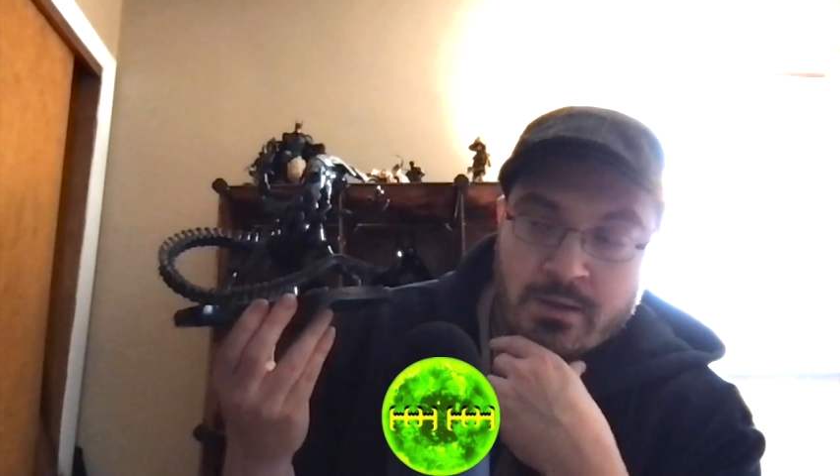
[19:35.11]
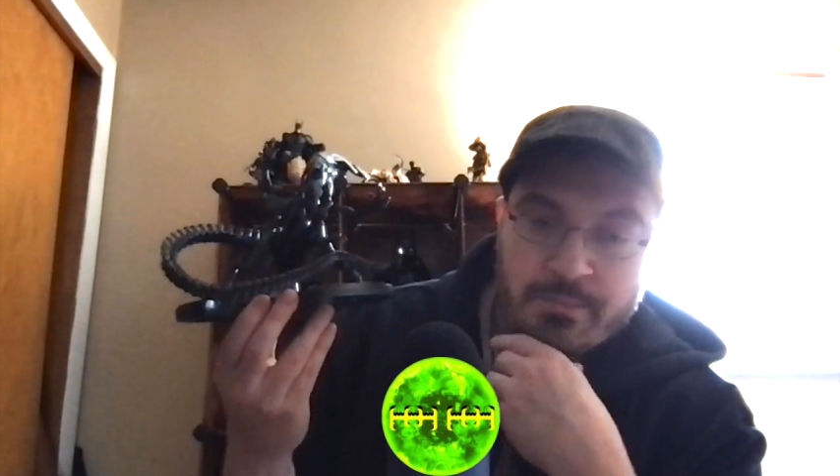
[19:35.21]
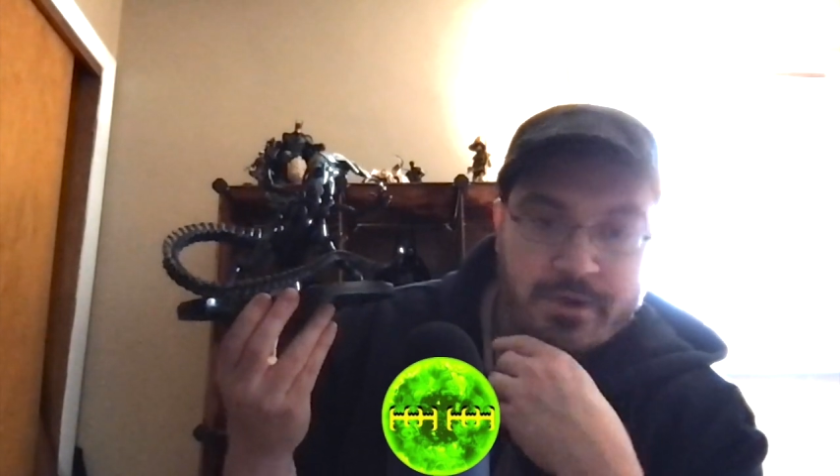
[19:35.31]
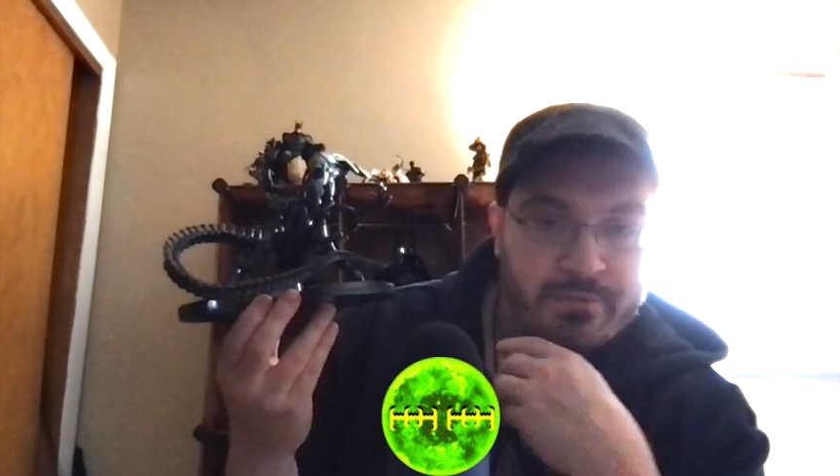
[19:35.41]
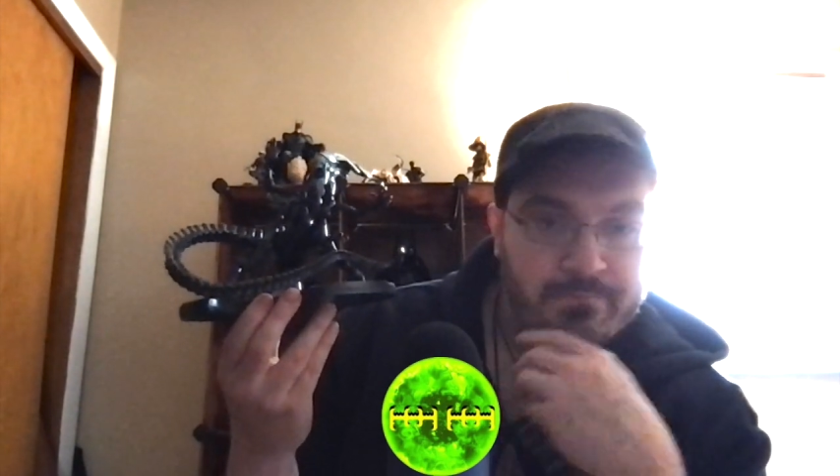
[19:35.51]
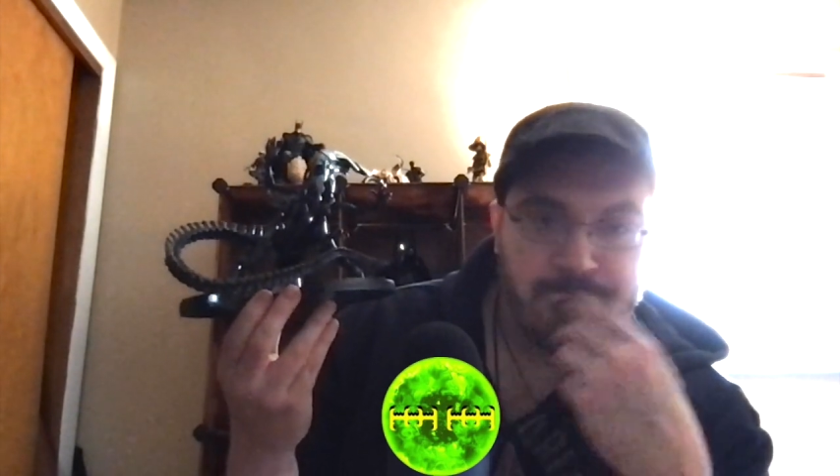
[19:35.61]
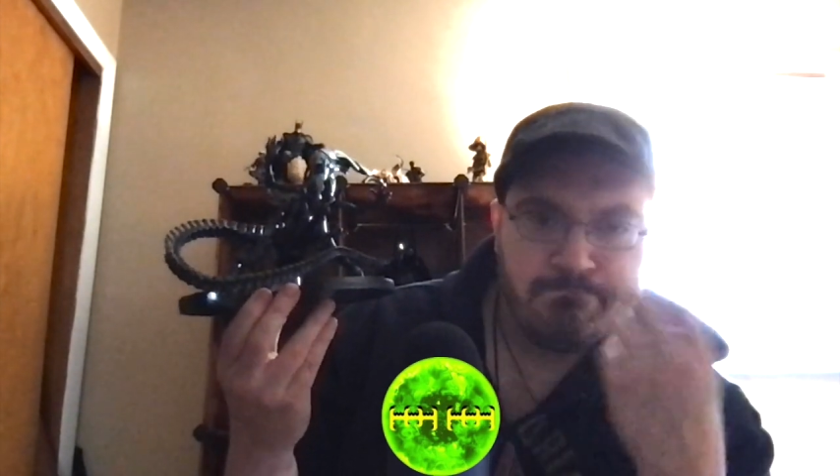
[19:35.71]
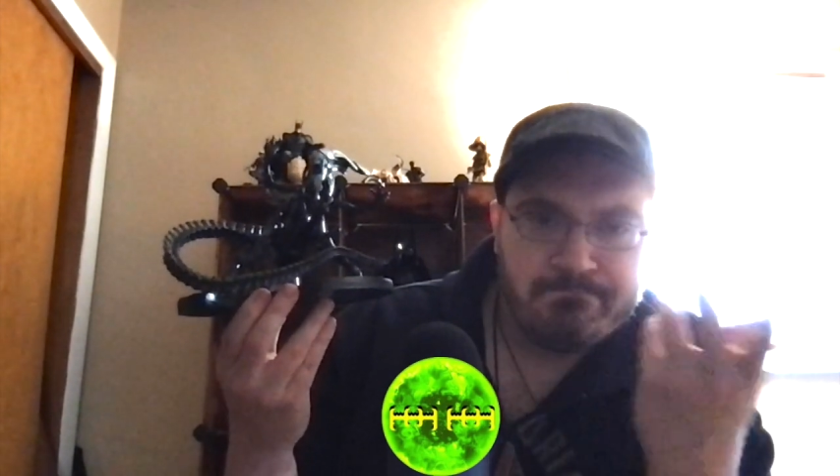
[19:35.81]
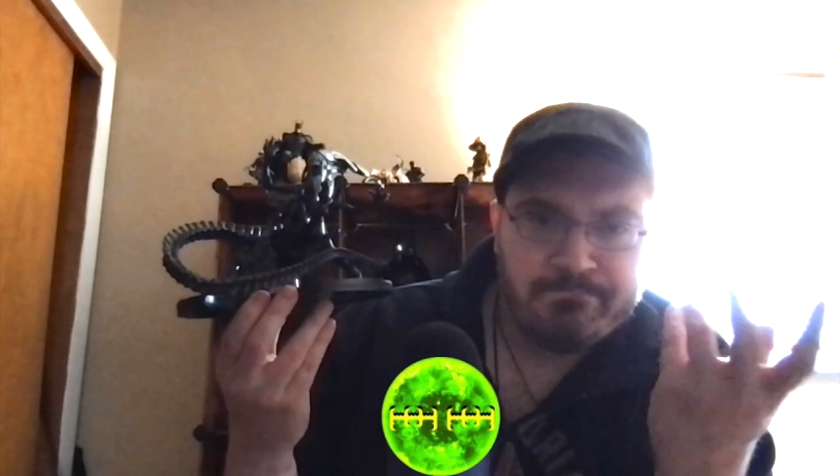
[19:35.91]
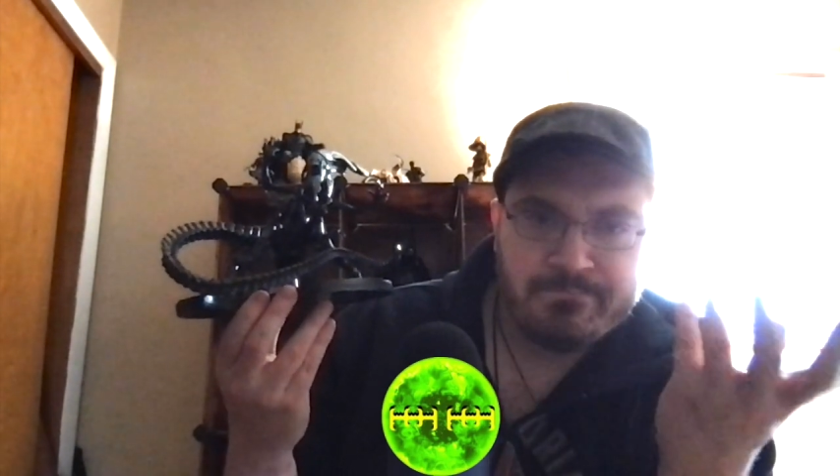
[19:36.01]
But
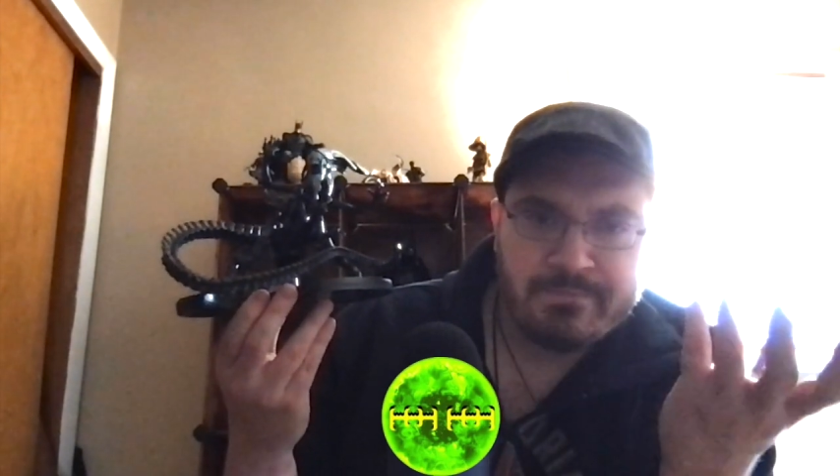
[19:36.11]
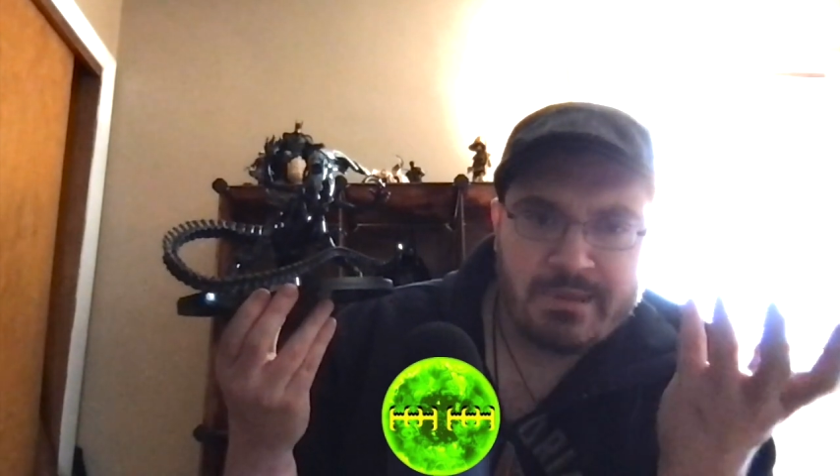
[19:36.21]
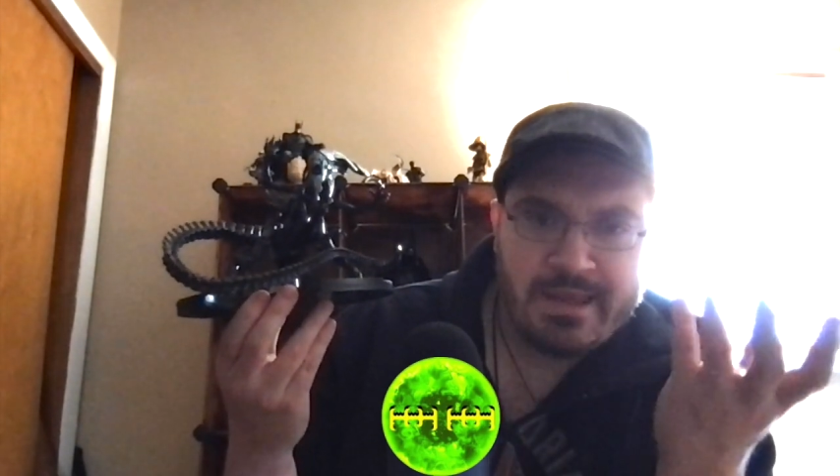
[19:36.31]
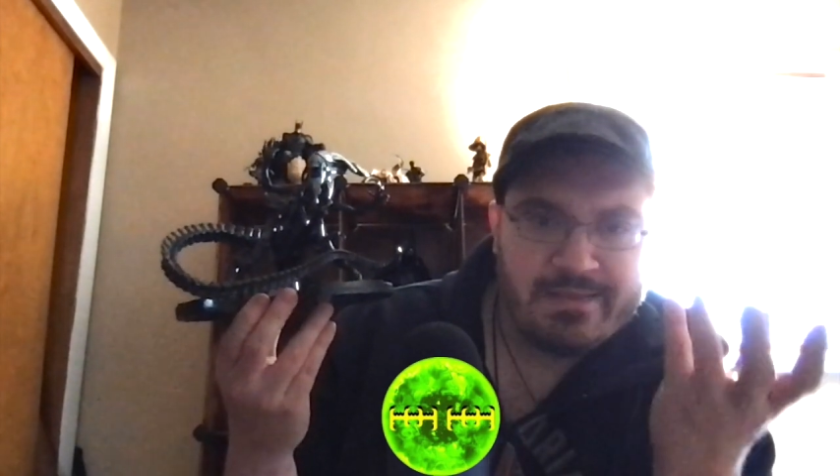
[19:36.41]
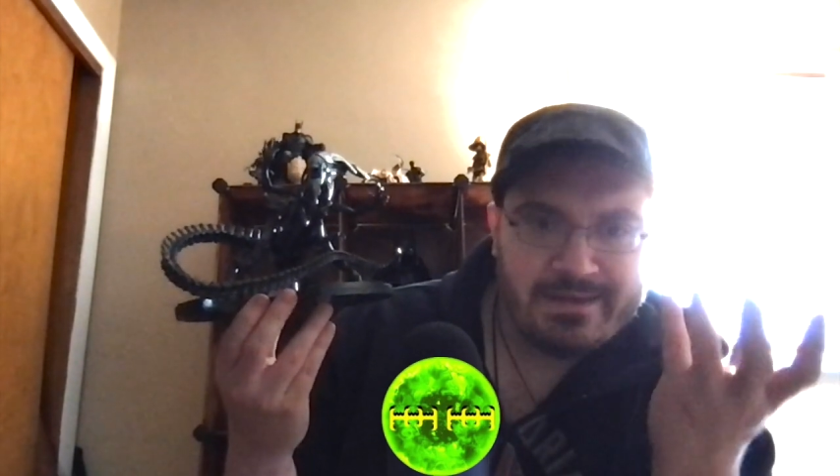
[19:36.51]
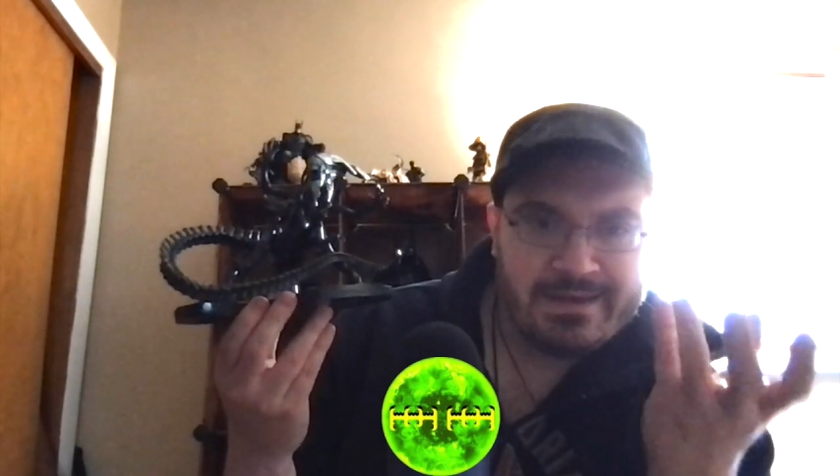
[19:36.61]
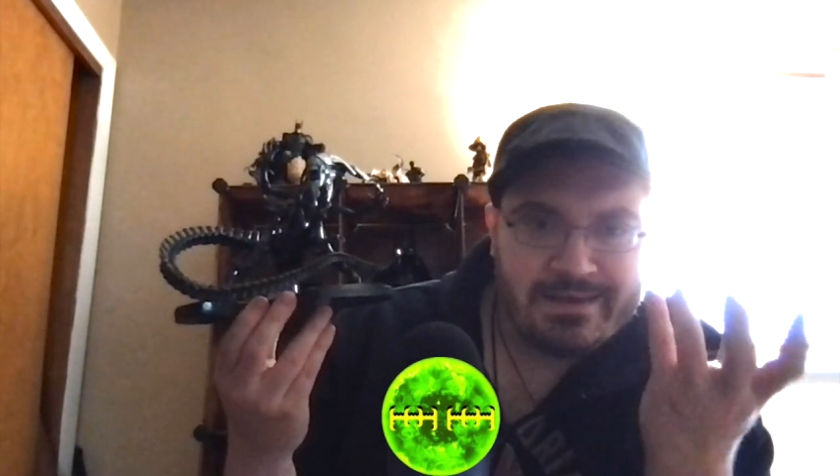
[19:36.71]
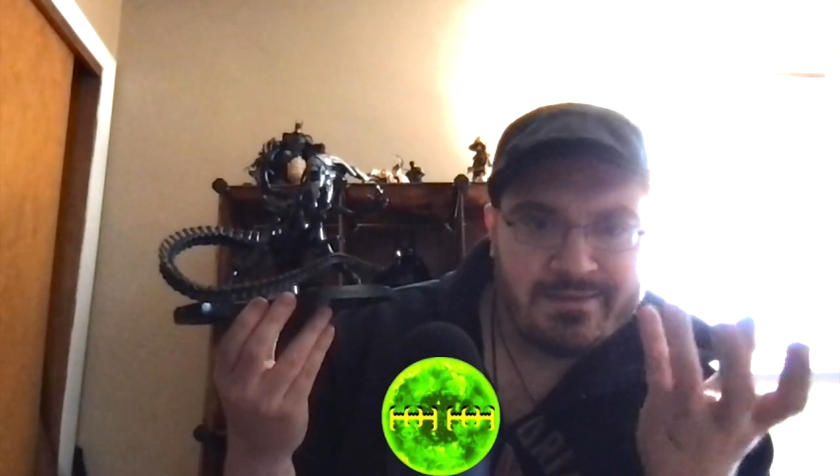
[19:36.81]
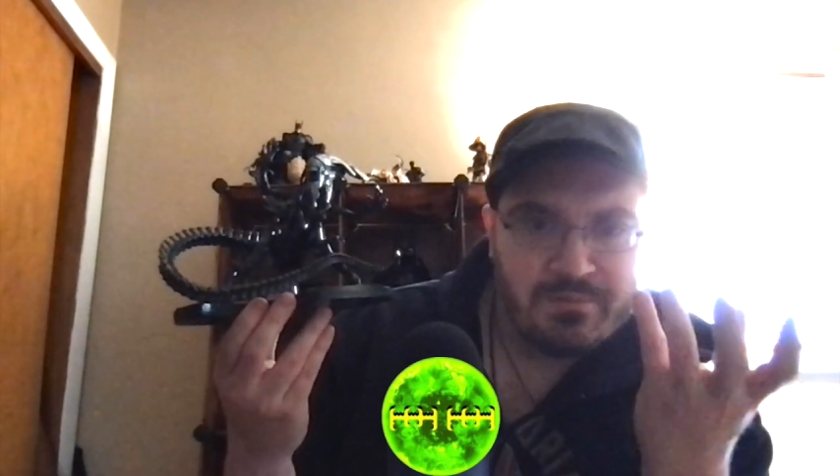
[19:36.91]
Alien,